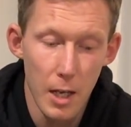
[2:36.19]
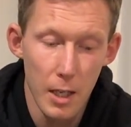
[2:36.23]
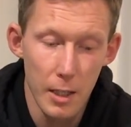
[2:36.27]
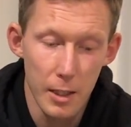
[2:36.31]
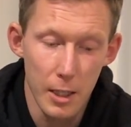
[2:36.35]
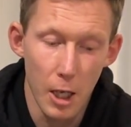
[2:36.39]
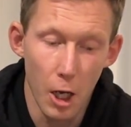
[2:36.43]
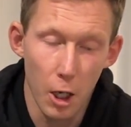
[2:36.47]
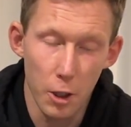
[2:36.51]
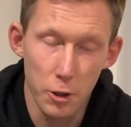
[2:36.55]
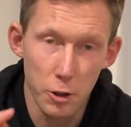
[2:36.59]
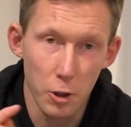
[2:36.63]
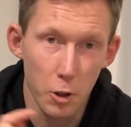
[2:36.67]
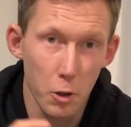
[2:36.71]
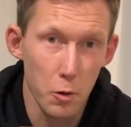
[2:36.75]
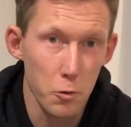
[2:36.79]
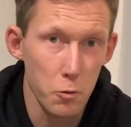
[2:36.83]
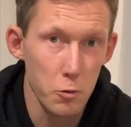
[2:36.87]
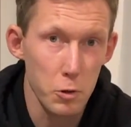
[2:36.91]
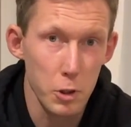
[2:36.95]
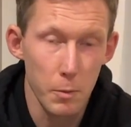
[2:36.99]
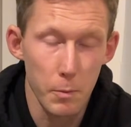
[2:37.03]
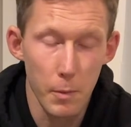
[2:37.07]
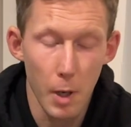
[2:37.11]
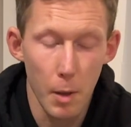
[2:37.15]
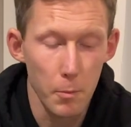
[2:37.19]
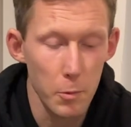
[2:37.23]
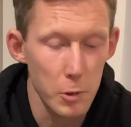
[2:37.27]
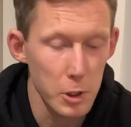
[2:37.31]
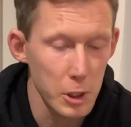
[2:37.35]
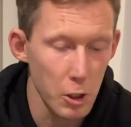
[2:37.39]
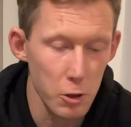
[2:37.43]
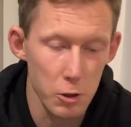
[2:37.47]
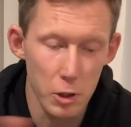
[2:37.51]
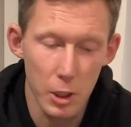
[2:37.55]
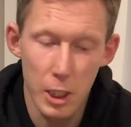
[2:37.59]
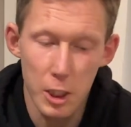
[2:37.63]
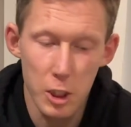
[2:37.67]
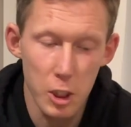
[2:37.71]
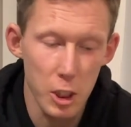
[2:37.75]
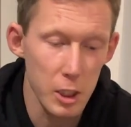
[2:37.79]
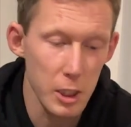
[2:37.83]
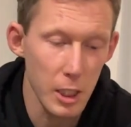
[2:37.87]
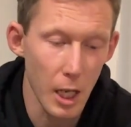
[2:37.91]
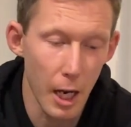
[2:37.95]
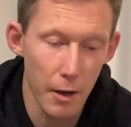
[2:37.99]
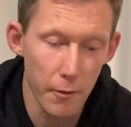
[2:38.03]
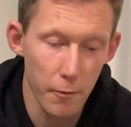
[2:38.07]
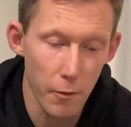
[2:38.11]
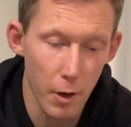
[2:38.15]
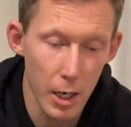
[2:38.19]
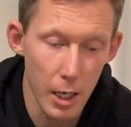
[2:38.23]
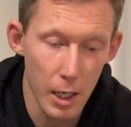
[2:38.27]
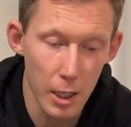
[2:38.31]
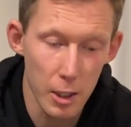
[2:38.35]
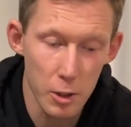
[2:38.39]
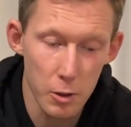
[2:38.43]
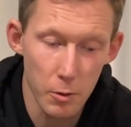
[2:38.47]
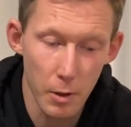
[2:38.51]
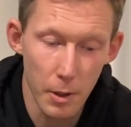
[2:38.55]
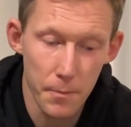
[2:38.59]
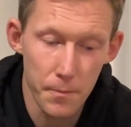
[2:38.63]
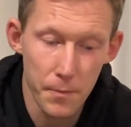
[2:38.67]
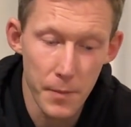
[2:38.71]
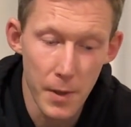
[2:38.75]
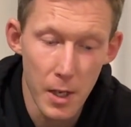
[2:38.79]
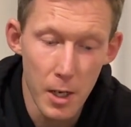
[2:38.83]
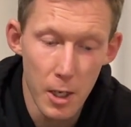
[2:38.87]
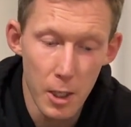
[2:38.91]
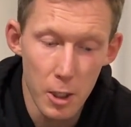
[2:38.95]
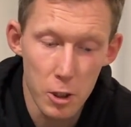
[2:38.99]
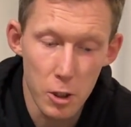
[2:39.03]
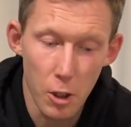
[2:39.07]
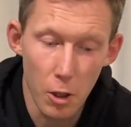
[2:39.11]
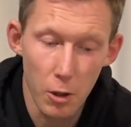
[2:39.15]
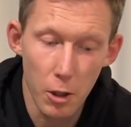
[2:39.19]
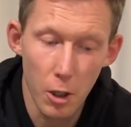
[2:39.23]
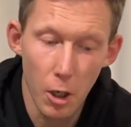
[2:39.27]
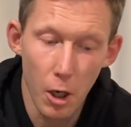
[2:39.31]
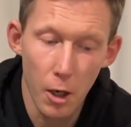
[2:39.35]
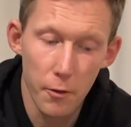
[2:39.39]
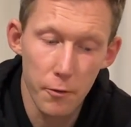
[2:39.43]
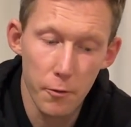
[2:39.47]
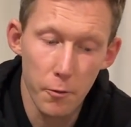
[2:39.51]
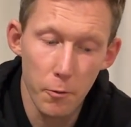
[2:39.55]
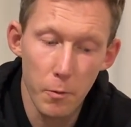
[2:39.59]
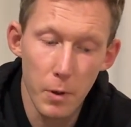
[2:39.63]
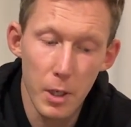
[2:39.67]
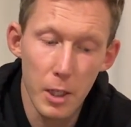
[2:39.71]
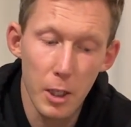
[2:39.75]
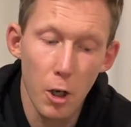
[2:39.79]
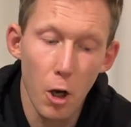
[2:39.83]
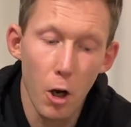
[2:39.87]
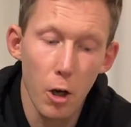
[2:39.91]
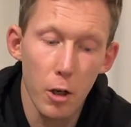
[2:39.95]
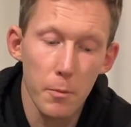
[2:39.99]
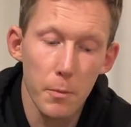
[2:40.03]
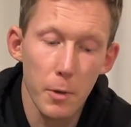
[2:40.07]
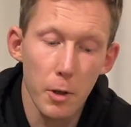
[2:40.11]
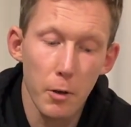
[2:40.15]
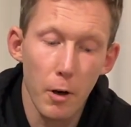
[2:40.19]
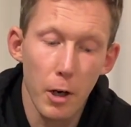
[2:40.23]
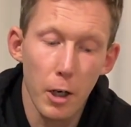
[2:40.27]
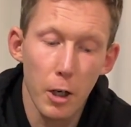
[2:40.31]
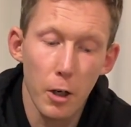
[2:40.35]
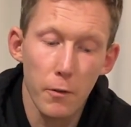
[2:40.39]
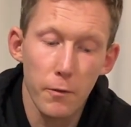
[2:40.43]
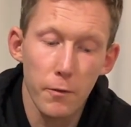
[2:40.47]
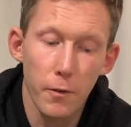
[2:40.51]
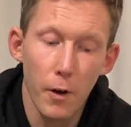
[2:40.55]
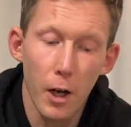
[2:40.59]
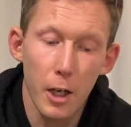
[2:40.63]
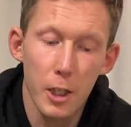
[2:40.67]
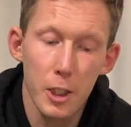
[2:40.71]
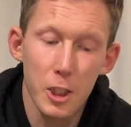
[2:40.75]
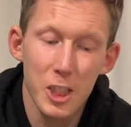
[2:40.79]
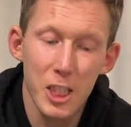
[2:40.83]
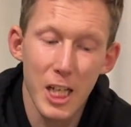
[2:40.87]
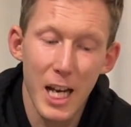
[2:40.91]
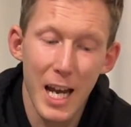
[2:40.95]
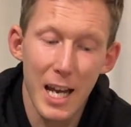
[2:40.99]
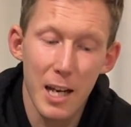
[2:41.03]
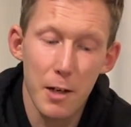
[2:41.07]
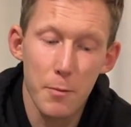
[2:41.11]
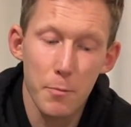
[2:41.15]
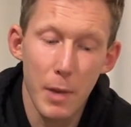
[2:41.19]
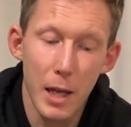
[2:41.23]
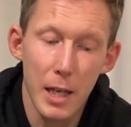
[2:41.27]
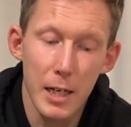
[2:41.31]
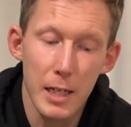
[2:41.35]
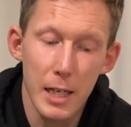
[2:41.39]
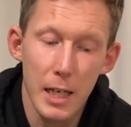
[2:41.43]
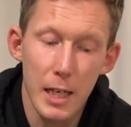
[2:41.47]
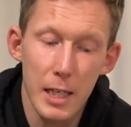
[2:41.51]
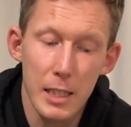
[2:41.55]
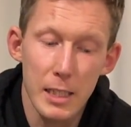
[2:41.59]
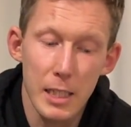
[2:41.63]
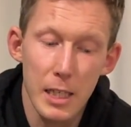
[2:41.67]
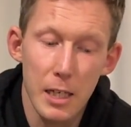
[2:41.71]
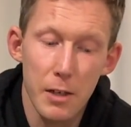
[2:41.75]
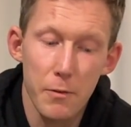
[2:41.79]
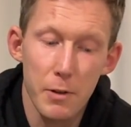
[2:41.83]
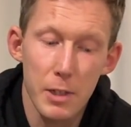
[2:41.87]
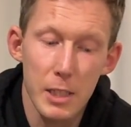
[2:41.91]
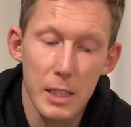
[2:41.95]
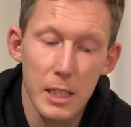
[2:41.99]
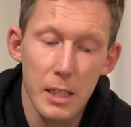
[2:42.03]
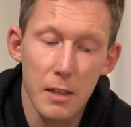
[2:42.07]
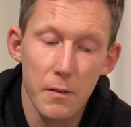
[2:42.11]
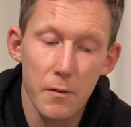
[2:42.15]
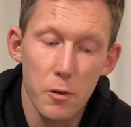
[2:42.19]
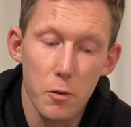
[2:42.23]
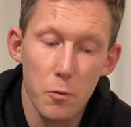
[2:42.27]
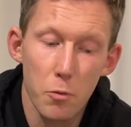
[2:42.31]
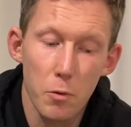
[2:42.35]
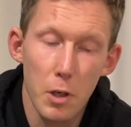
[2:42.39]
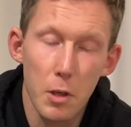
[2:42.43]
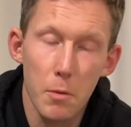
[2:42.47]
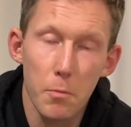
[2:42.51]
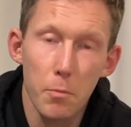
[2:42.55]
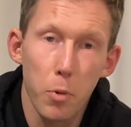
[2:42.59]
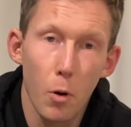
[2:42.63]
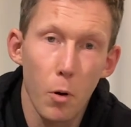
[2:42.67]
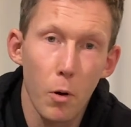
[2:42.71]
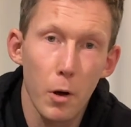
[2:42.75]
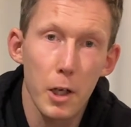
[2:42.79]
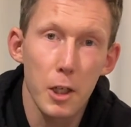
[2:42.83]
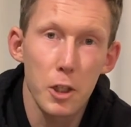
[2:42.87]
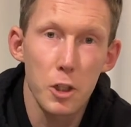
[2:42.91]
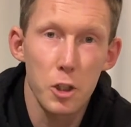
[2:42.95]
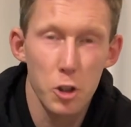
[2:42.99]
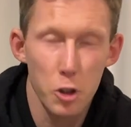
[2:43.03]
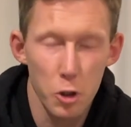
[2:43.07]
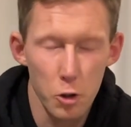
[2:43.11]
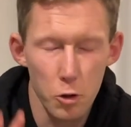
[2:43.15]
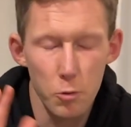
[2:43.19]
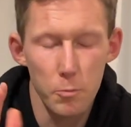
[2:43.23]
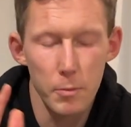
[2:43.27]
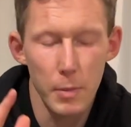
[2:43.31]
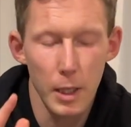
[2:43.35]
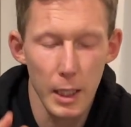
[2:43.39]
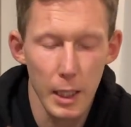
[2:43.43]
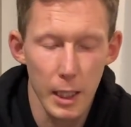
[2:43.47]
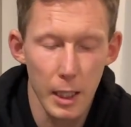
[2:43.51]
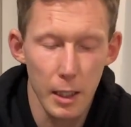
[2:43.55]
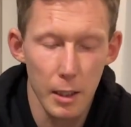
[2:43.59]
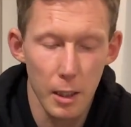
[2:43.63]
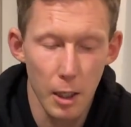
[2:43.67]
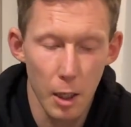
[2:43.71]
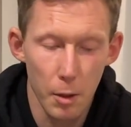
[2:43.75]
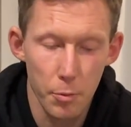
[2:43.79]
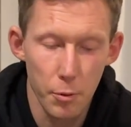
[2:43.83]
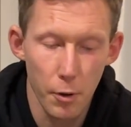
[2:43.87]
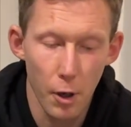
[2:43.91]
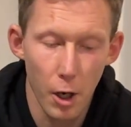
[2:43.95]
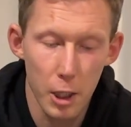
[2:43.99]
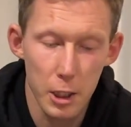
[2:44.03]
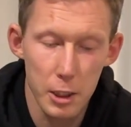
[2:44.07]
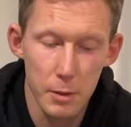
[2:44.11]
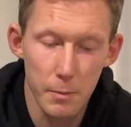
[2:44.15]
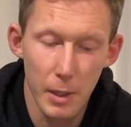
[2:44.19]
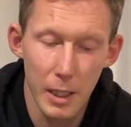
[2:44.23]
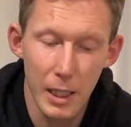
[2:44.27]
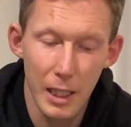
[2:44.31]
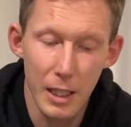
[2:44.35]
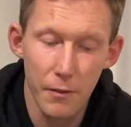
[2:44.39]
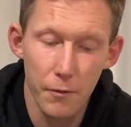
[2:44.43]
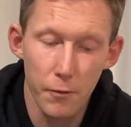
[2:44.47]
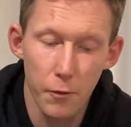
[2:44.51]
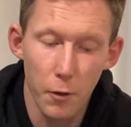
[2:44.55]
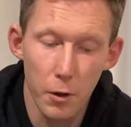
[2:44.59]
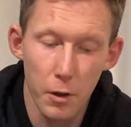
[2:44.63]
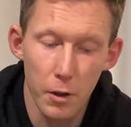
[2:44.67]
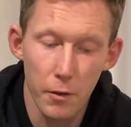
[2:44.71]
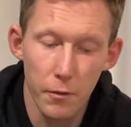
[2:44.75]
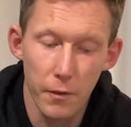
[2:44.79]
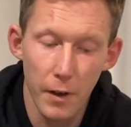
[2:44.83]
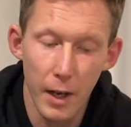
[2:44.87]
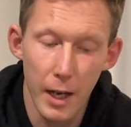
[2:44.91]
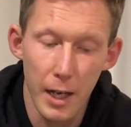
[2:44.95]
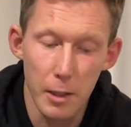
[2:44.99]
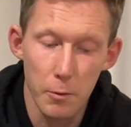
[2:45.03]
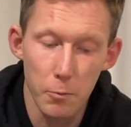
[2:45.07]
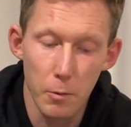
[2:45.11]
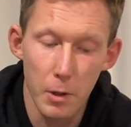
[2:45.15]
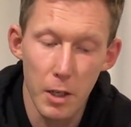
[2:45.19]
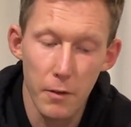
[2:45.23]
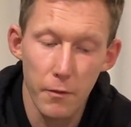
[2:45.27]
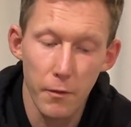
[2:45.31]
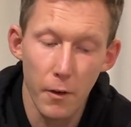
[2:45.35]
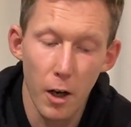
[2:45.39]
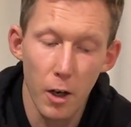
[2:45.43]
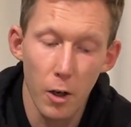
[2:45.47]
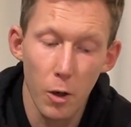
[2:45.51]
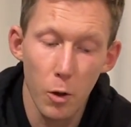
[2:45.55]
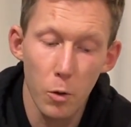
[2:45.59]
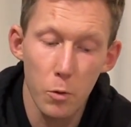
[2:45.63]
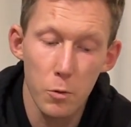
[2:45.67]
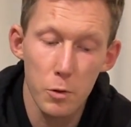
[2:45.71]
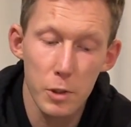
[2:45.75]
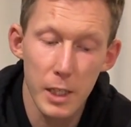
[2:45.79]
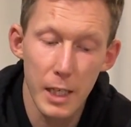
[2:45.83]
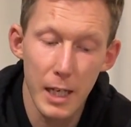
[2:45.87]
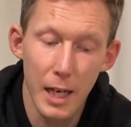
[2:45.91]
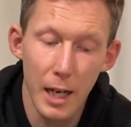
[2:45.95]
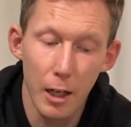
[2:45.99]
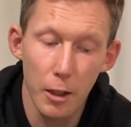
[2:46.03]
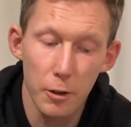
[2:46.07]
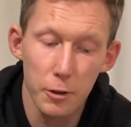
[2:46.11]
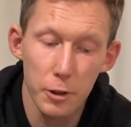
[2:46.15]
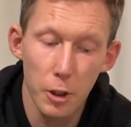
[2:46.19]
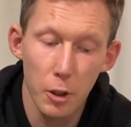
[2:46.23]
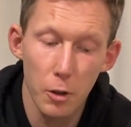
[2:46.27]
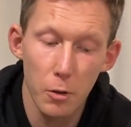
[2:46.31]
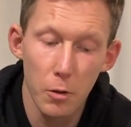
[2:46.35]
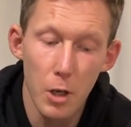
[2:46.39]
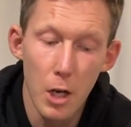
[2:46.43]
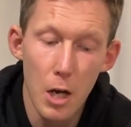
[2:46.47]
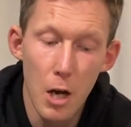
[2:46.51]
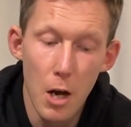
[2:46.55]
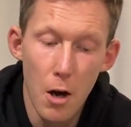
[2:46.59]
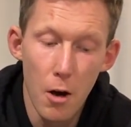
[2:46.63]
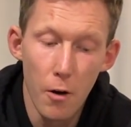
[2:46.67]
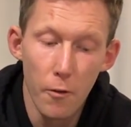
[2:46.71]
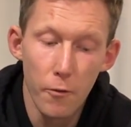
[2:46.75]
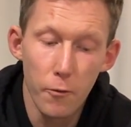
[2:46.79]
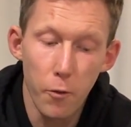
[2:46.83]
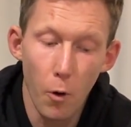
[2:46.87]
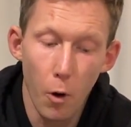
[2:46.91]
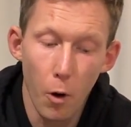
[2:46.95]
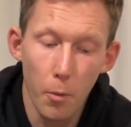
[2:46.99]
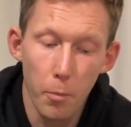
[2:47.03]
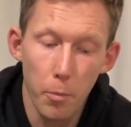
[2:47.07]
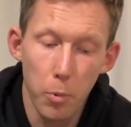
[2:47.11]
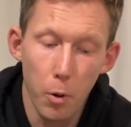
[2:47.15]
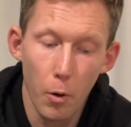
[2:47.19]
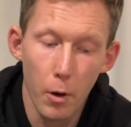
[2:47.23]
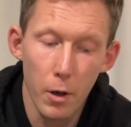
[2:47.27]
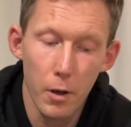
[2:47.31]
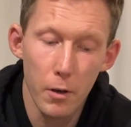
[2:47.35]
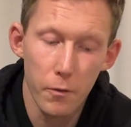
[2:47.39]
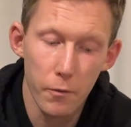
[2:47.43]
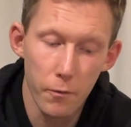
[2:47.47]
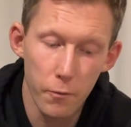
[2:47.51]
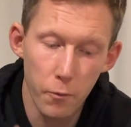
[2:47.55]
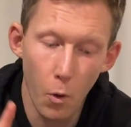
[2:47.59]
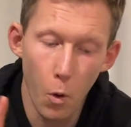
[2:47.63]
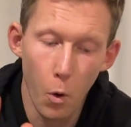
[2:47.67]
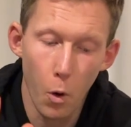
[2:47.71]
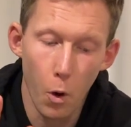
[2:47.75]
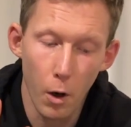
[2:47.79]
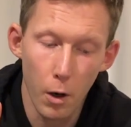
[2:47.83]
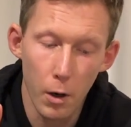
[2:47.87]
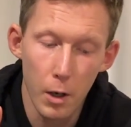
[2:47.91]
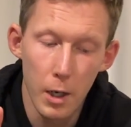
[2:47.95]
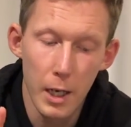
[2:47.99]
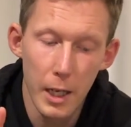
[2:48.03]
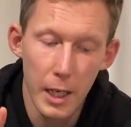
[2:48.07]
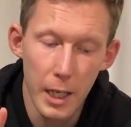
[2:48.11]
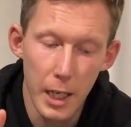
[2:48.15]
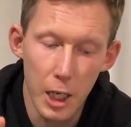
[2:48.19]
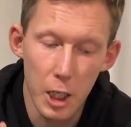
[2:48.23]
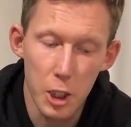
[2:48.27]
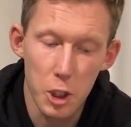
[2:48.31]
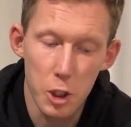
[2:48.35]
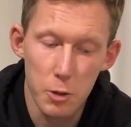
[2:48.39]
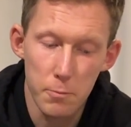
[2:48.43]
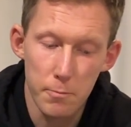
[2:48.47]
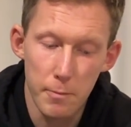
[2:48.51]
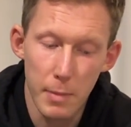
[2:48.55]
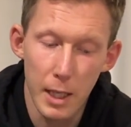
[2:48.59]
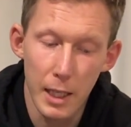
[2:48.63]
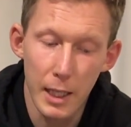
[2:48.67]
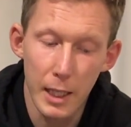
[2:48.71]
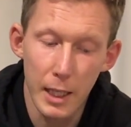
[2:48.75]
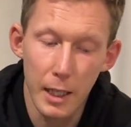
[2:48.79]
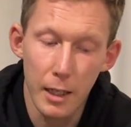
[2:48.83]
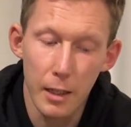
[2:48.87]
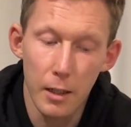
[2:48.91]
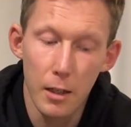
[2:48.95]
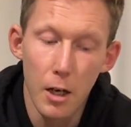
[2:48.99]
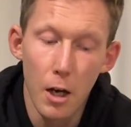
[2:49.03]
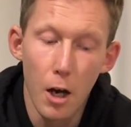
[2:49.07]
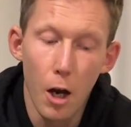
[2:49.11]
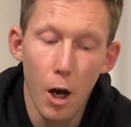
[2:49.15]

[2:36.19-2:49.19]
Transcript: They also go through some numbers here, so let's just dive right into it. Starting off, when Conor McGregor fought Chad Mendes, he received 3.2 million approximately for the fight. When he fought Jose Aldo, 4.4 ish million.